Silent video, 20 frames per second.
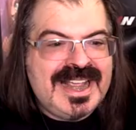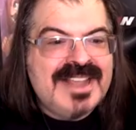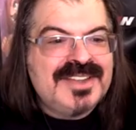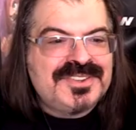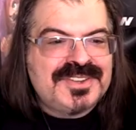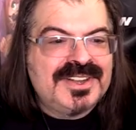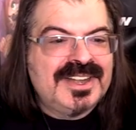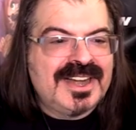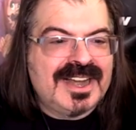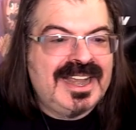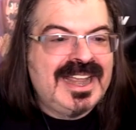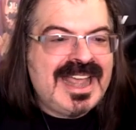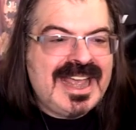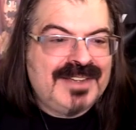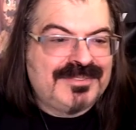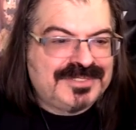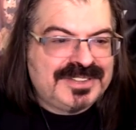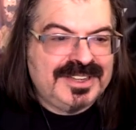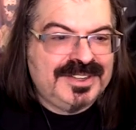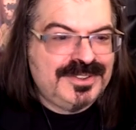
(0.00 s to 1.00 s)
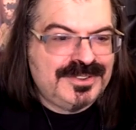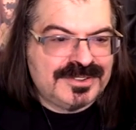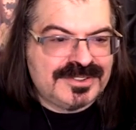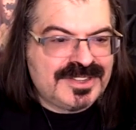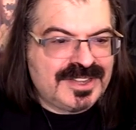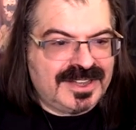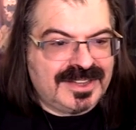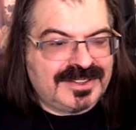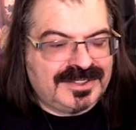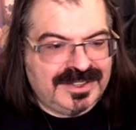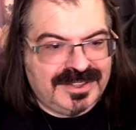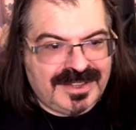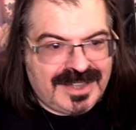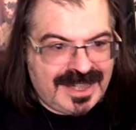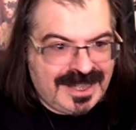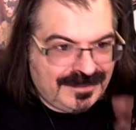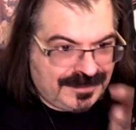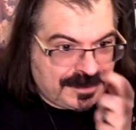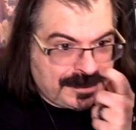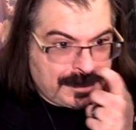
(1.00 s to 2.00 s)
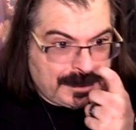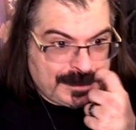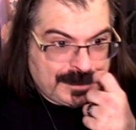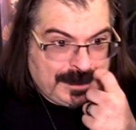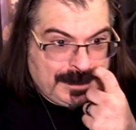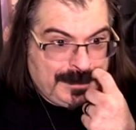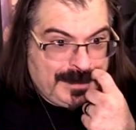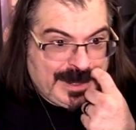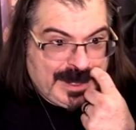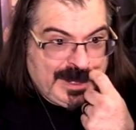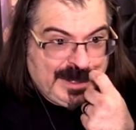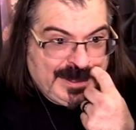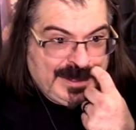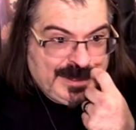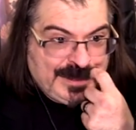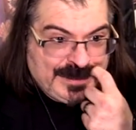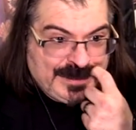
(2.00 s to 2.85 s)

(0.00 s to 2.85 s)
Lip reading: Last thing I have to interject here, I have to talk to you about,